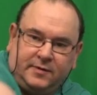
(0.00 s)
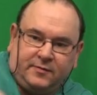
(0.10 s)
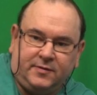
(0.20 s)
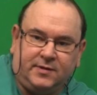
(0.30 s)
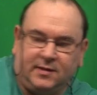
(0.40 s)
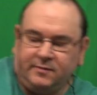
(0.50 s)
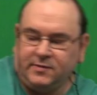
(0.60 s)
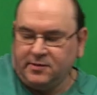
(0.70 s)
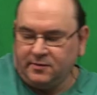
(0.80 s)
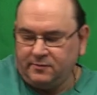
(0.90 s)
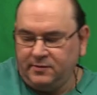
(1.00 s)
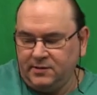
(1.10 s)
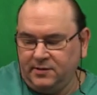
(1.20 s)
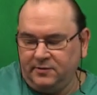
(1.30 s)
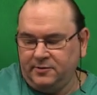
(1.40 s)
different types of software
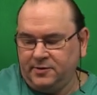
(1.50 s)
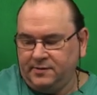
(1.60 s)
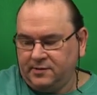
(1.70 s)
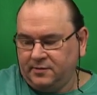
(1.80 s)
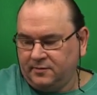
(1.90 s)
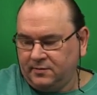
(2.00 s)
solutions. So,